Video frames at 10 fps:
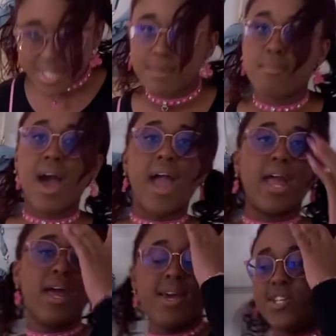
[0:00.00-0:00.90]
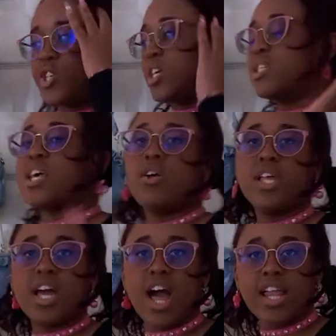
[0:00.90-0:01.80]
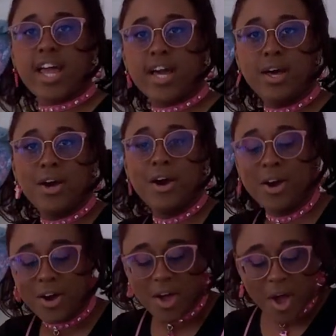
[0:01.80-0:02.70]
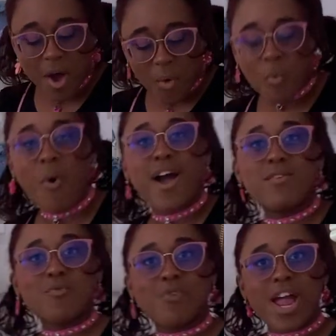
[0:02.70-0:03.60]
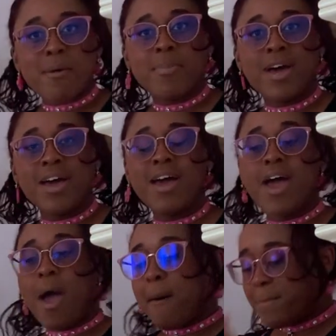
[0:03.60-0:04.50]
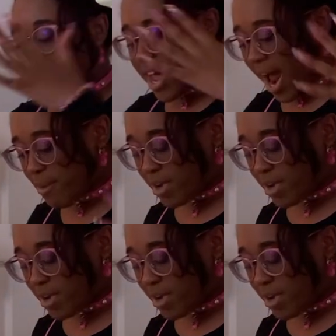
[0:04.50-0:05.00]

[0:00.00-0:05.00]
in my jeans. I only got like one rip, but I'm